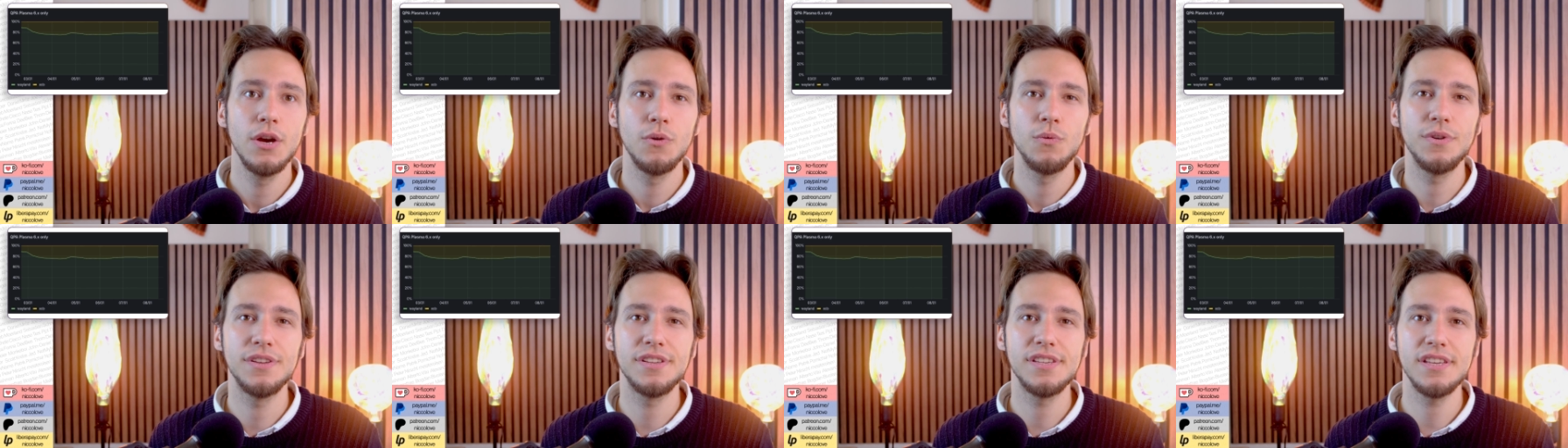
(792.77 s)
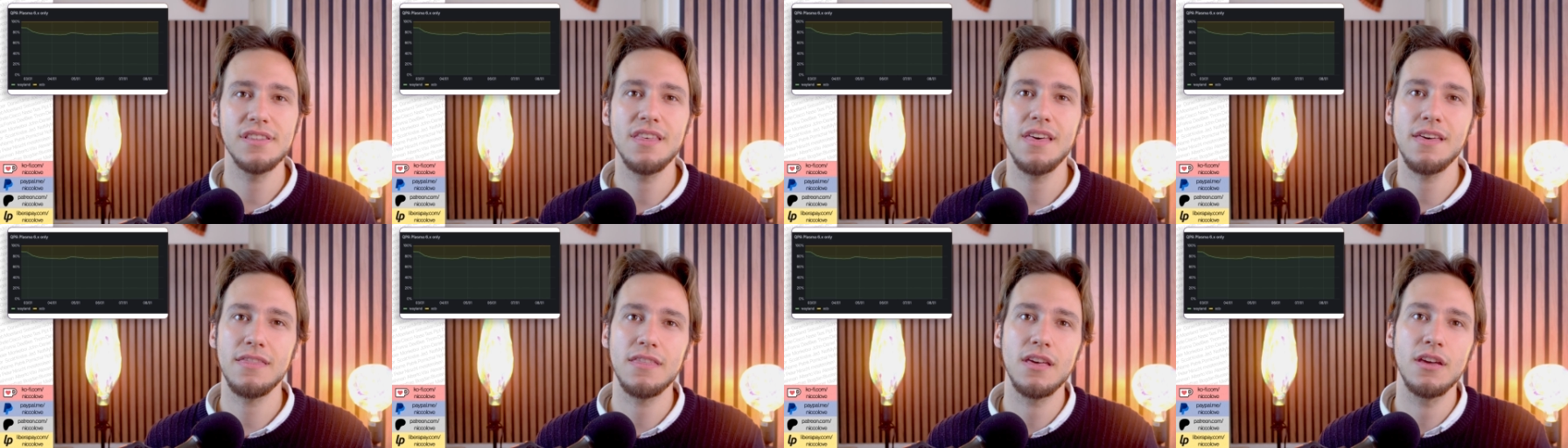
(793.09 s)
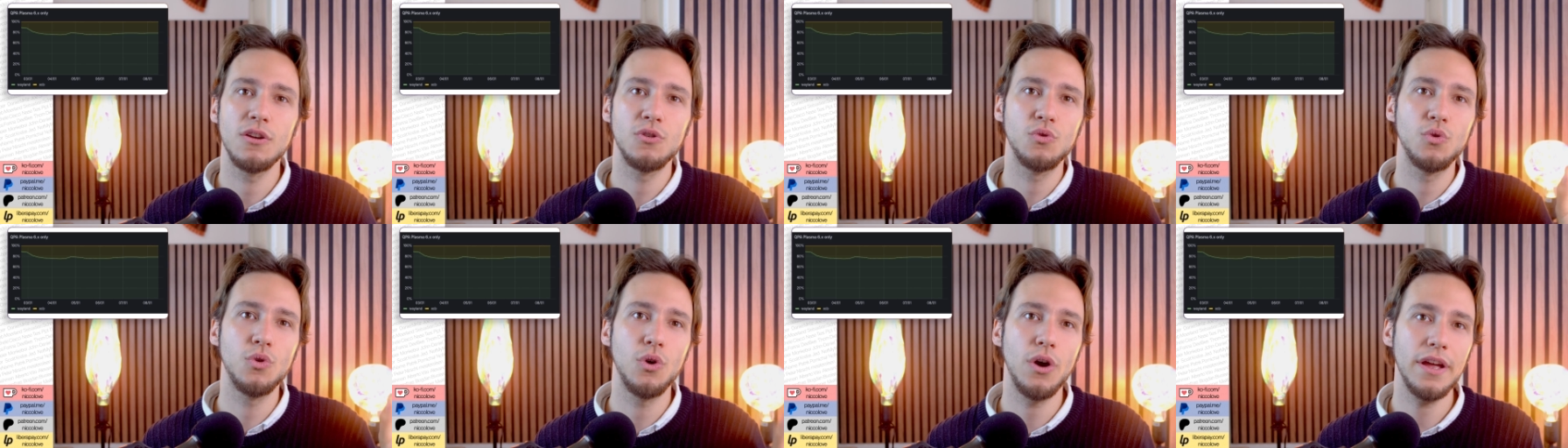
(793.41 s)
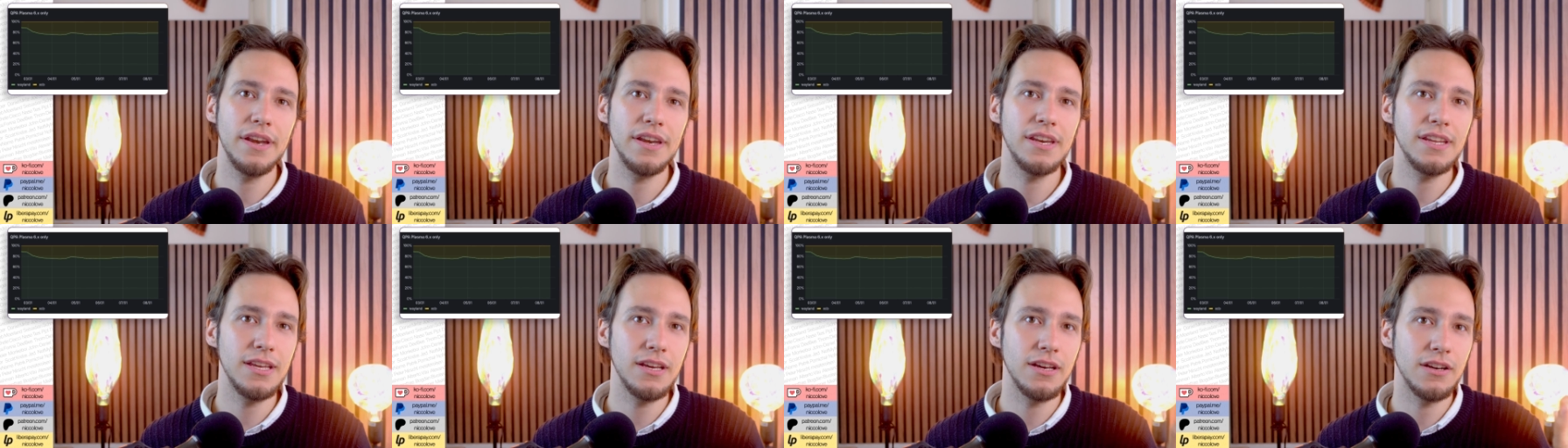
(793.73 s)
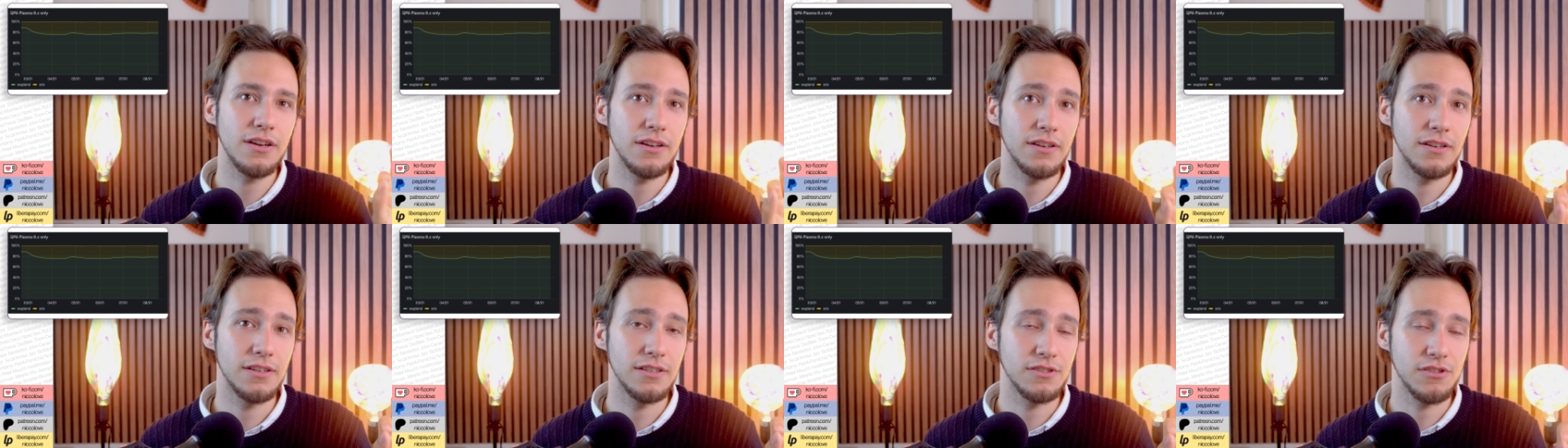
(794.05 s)
we see that only
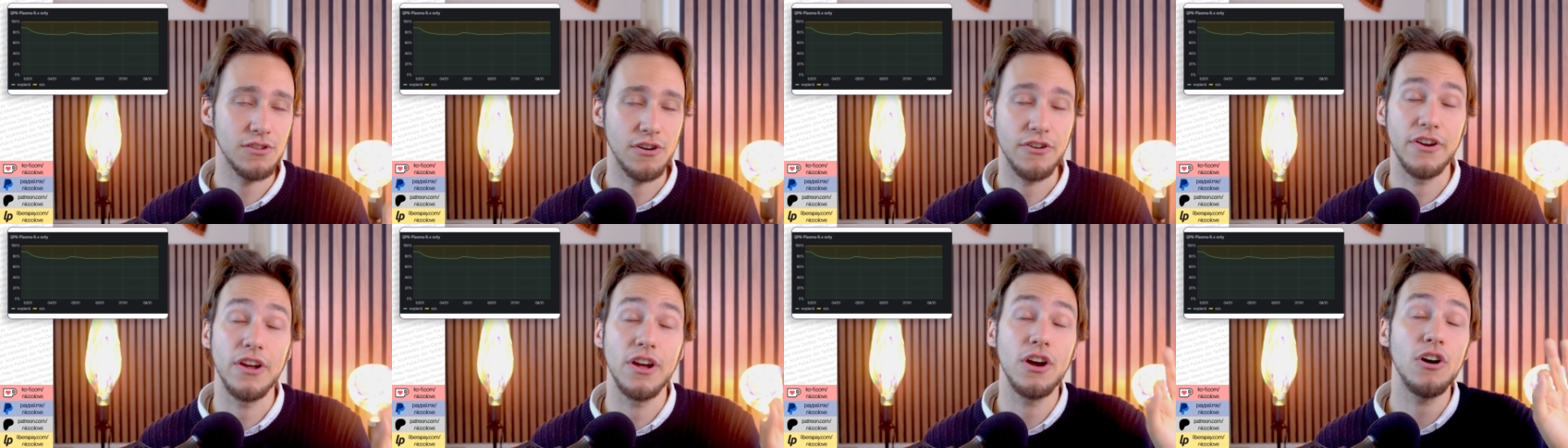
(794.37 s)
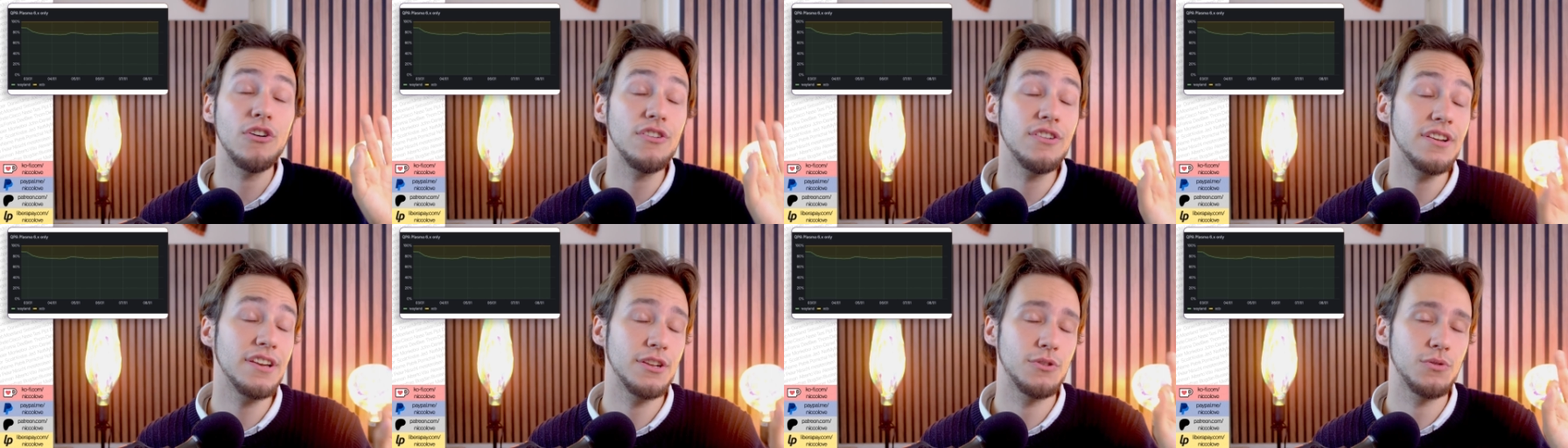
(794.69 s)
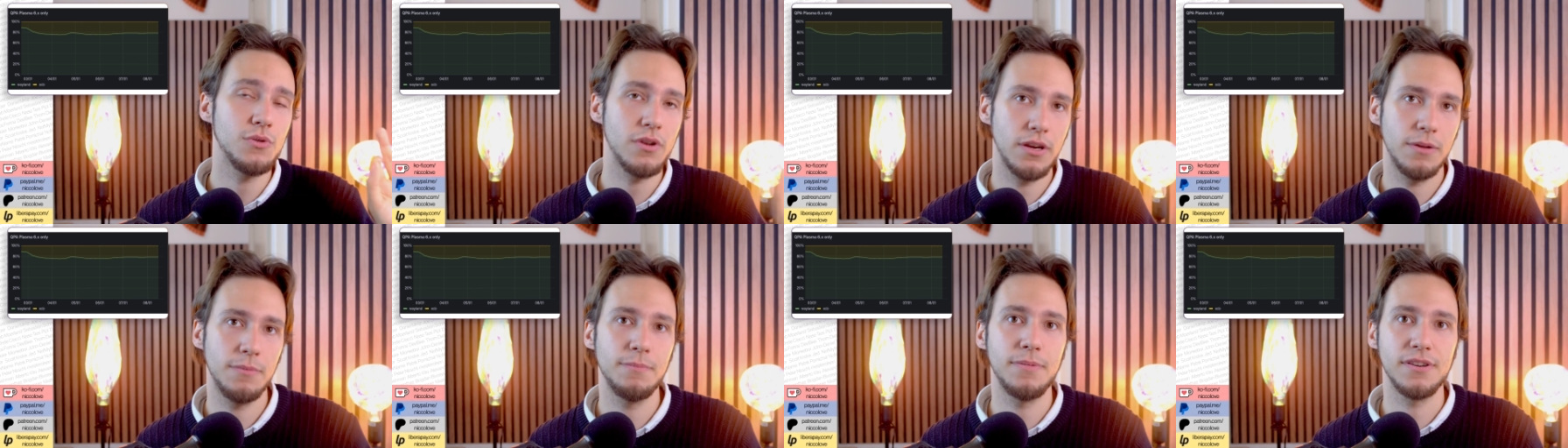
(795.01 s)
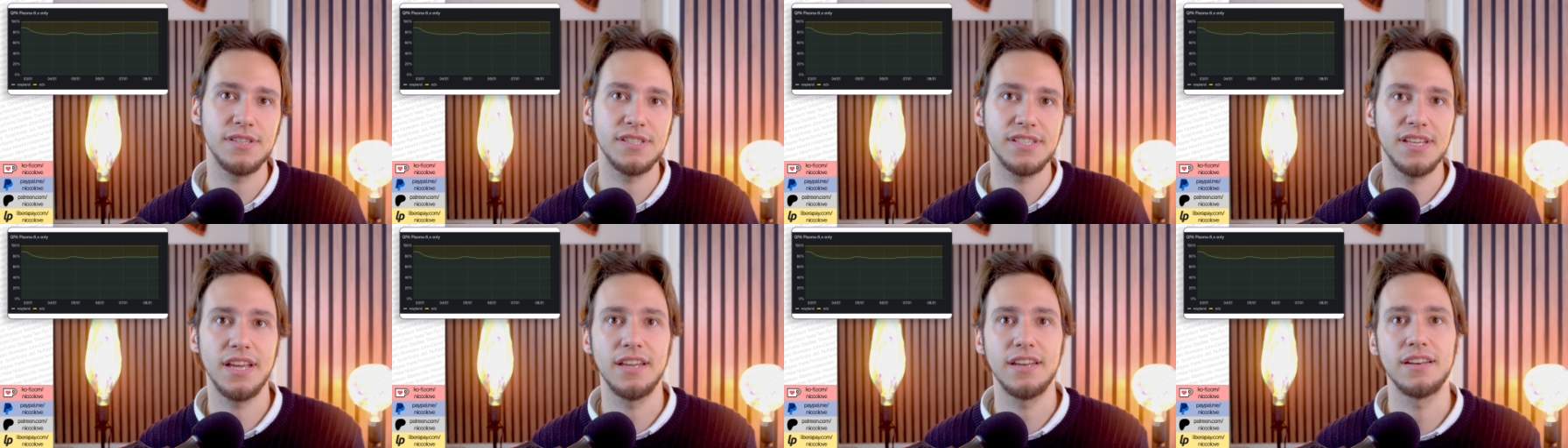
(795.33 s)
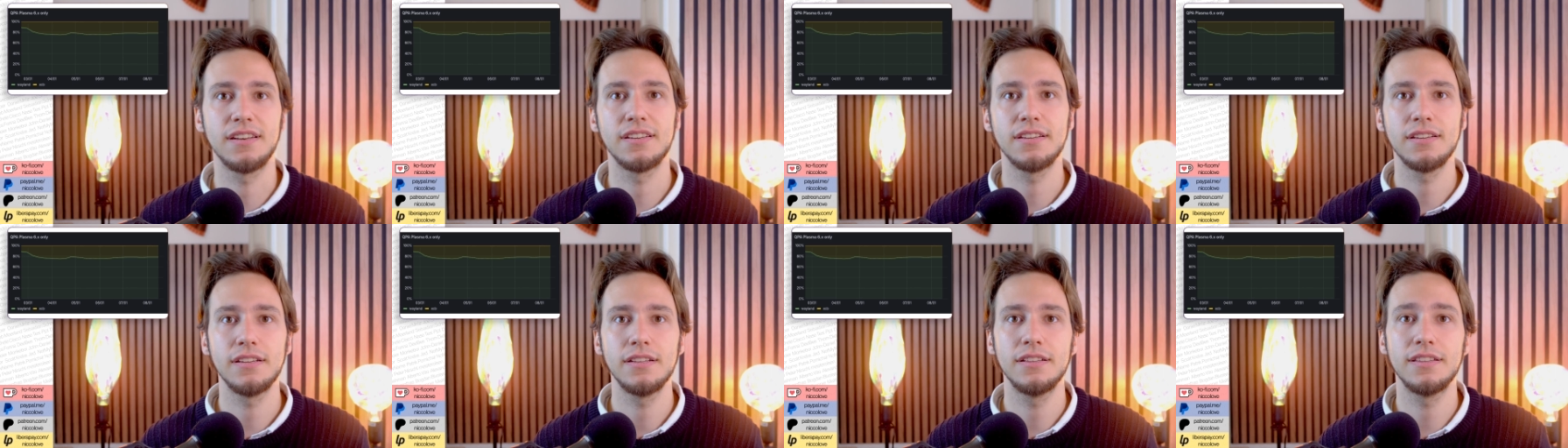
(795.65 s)

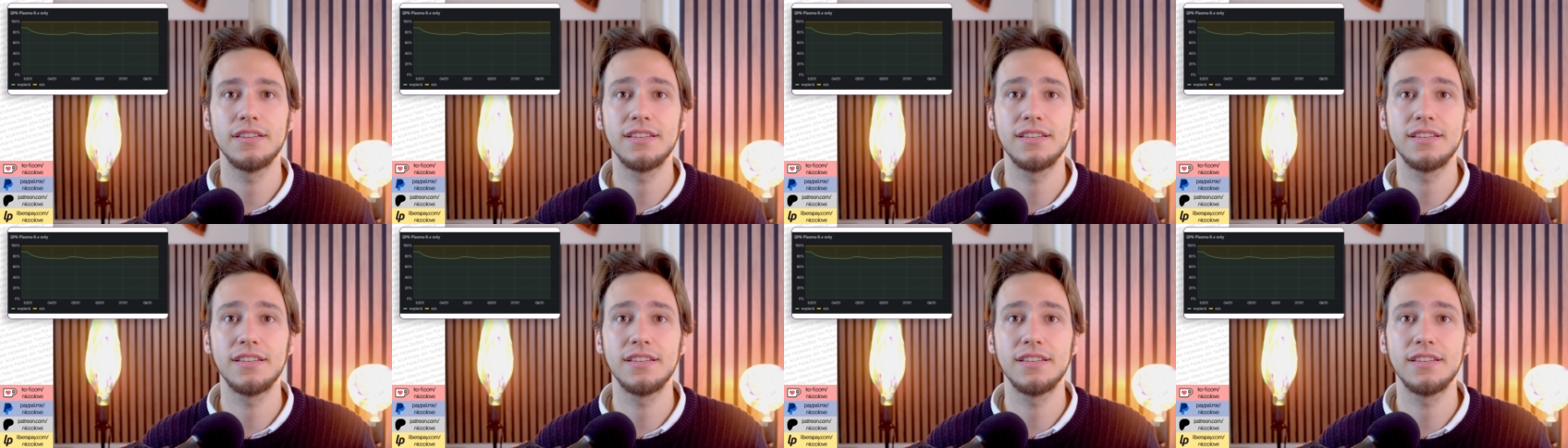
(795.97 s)
20%